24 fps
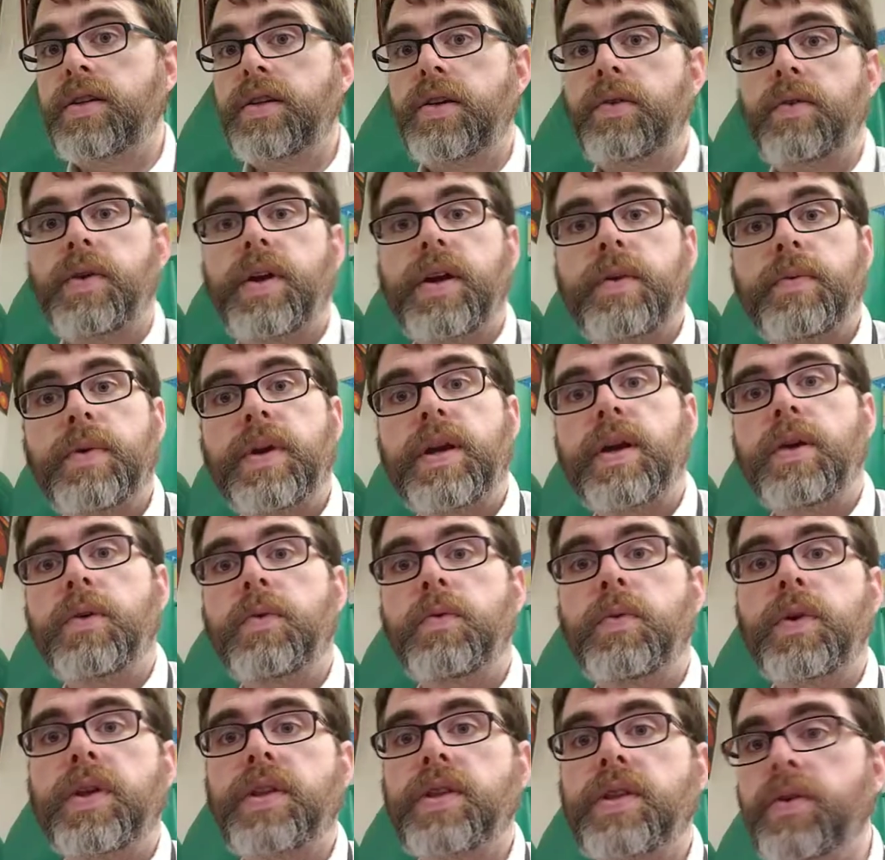So here we go
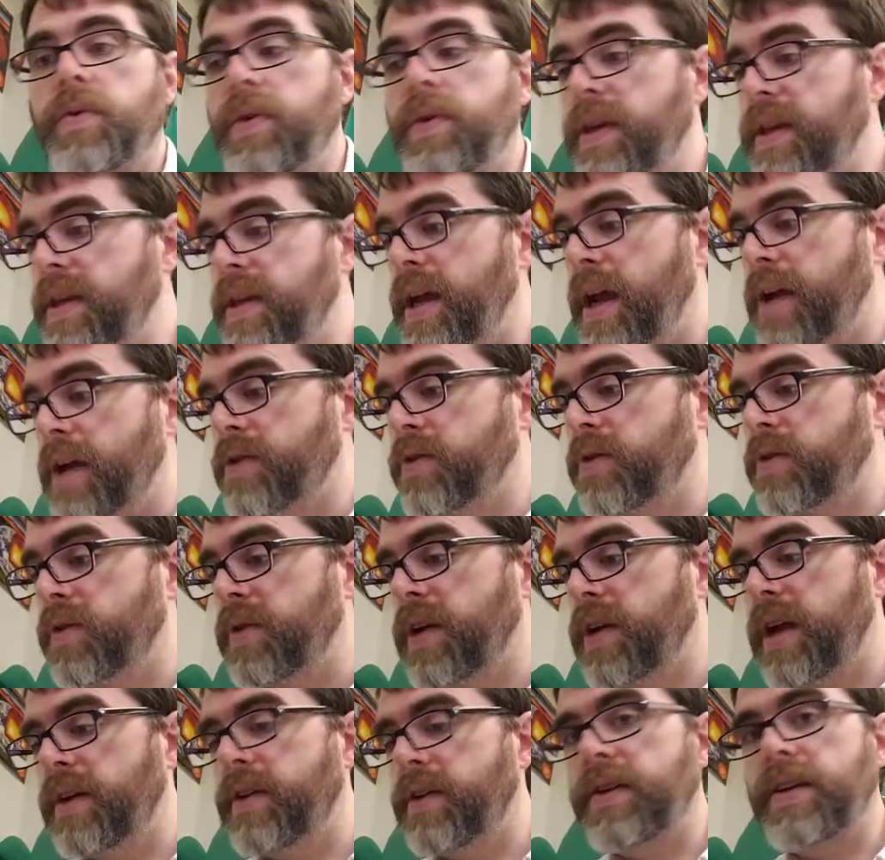with doing the actual
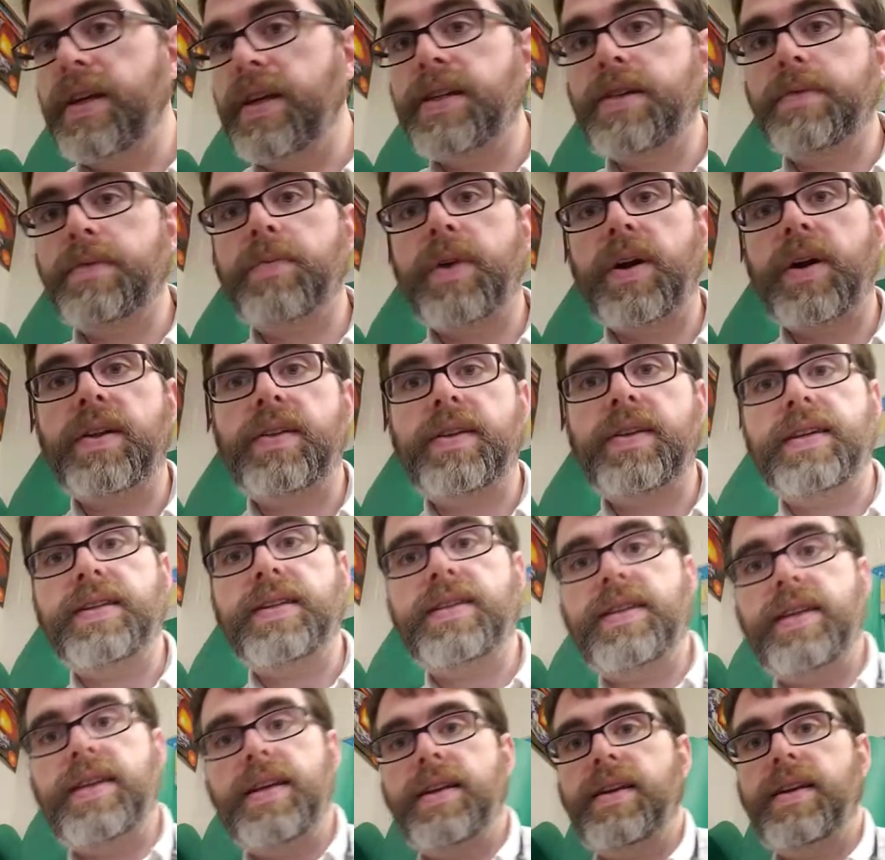calculation part of these
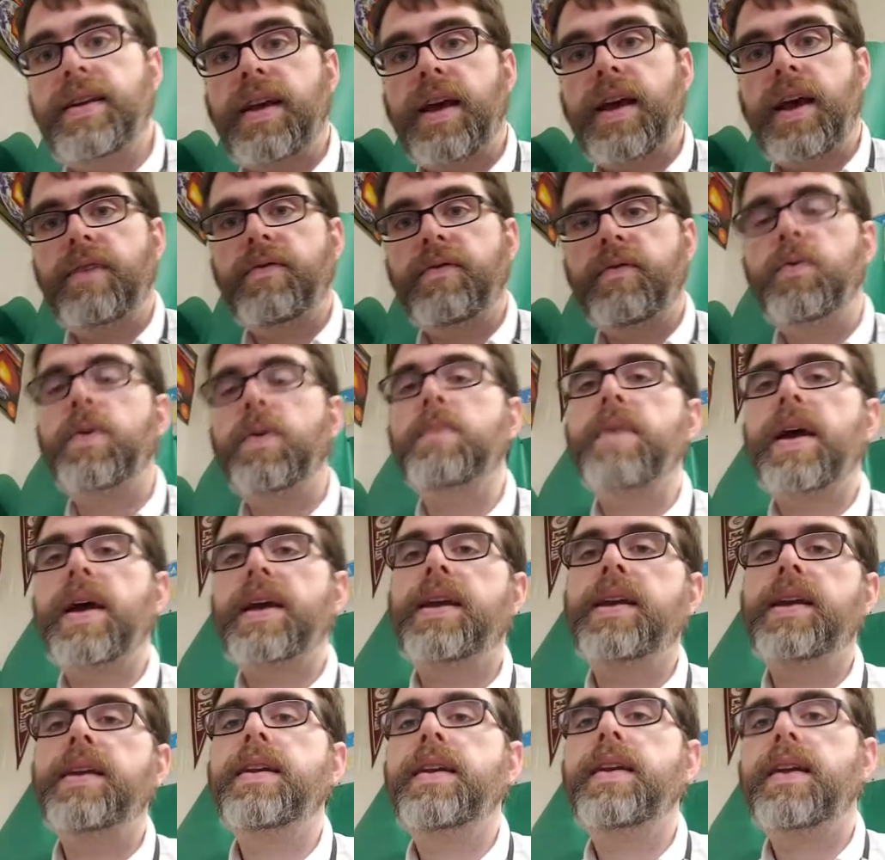then. I've went
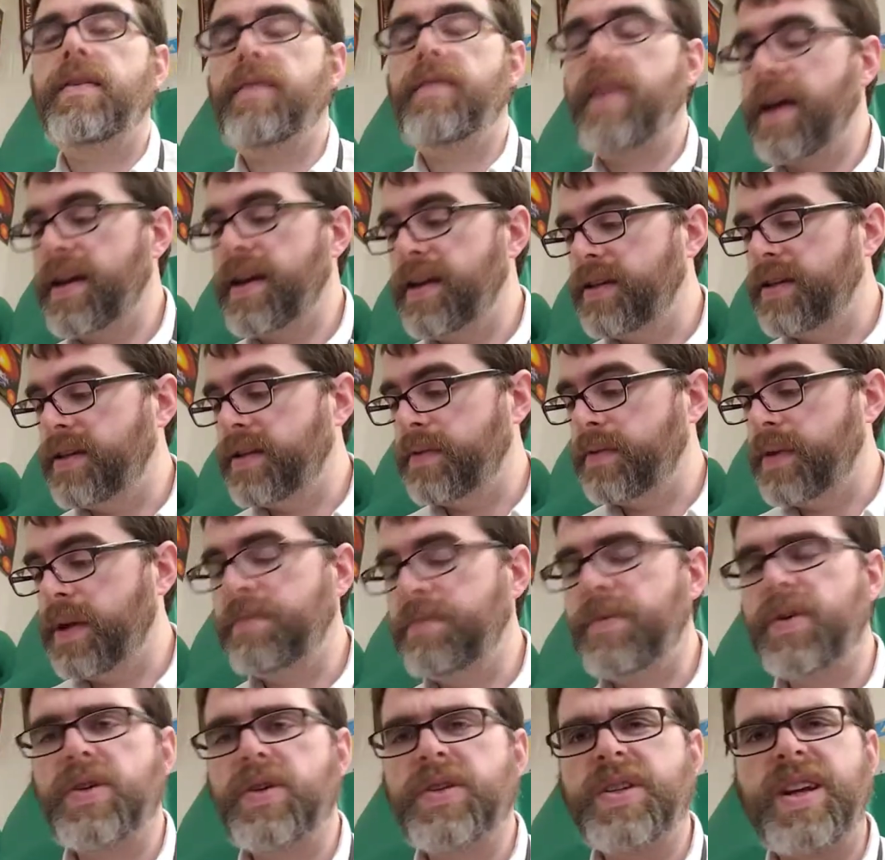back in and I've added some
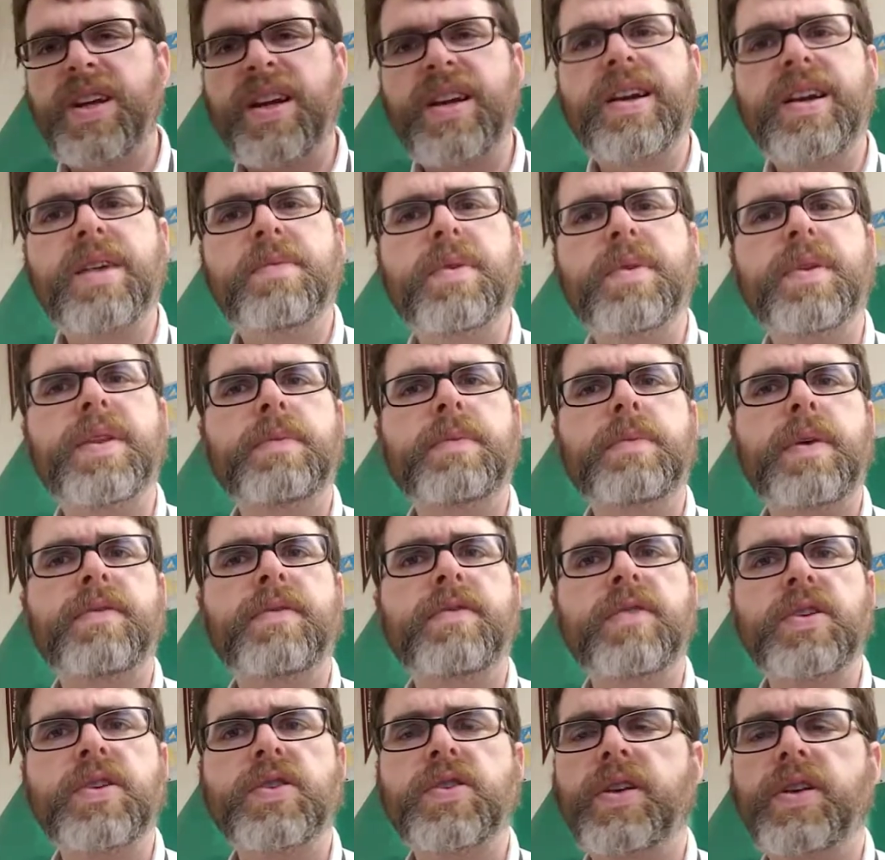numbers on a couple of them. I've
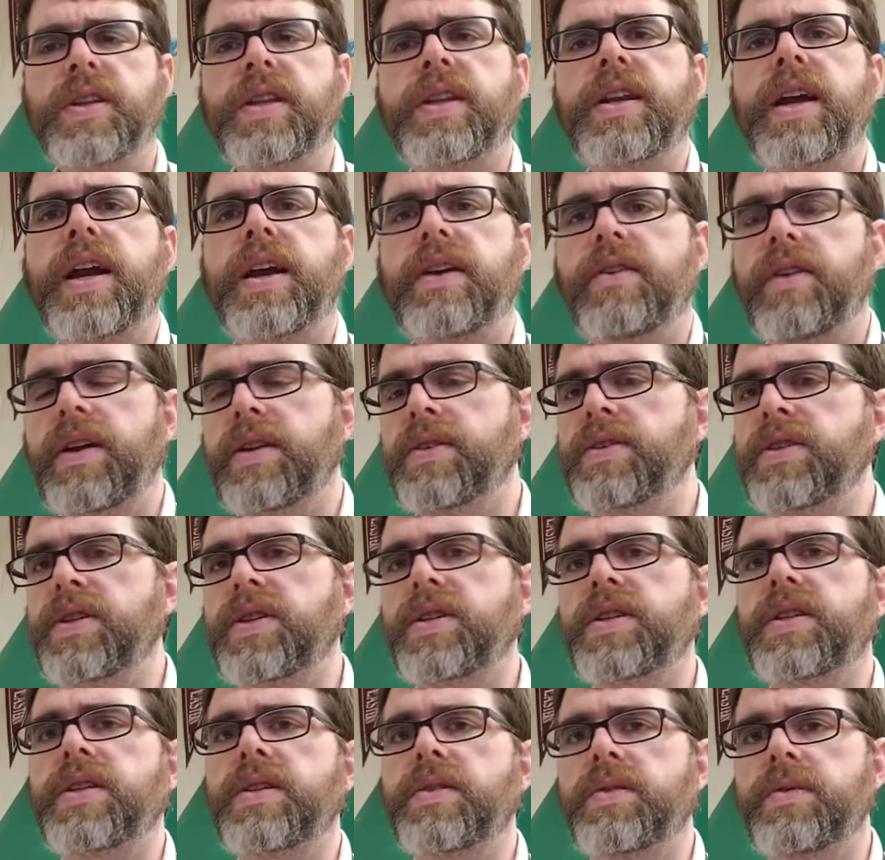redrawn the diagrams
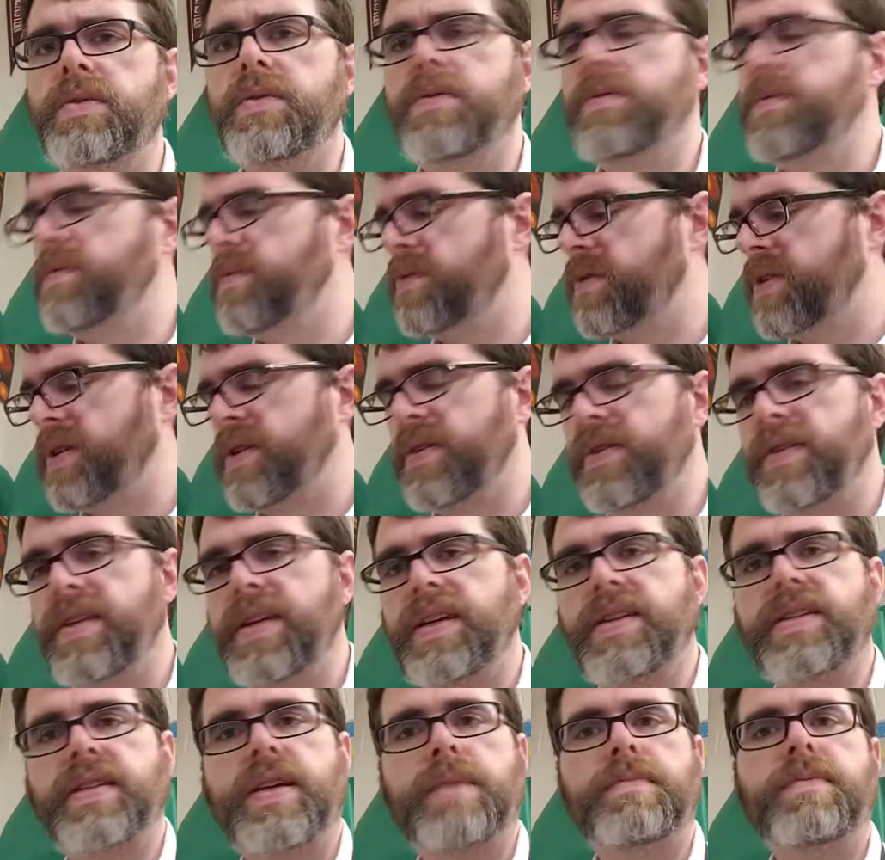just to clear
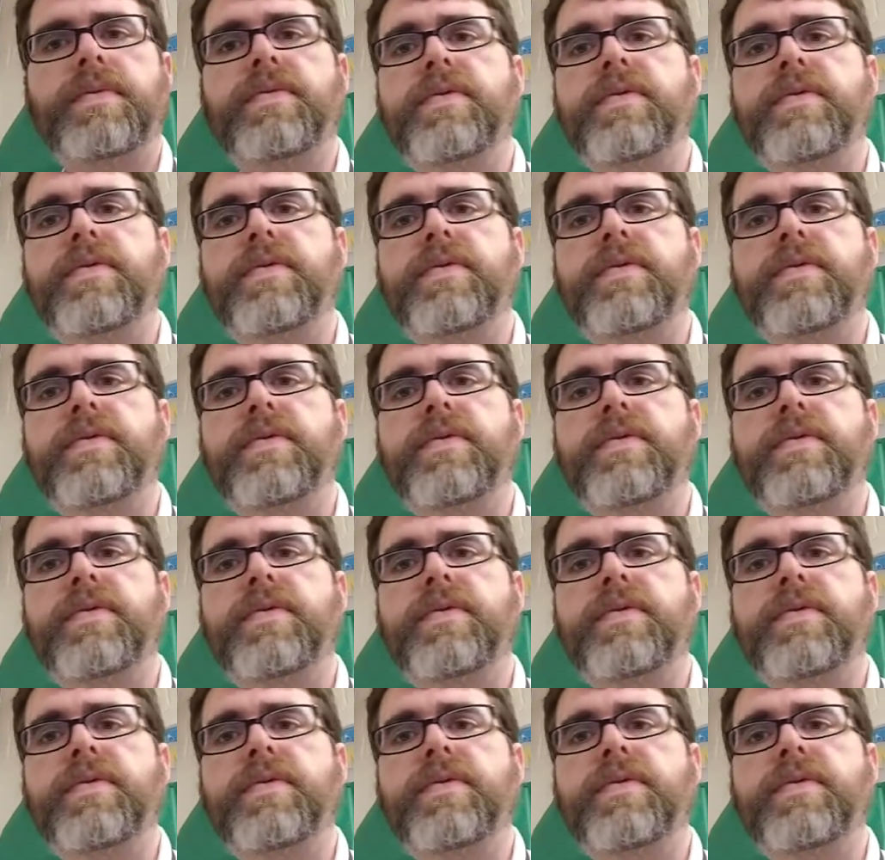things up.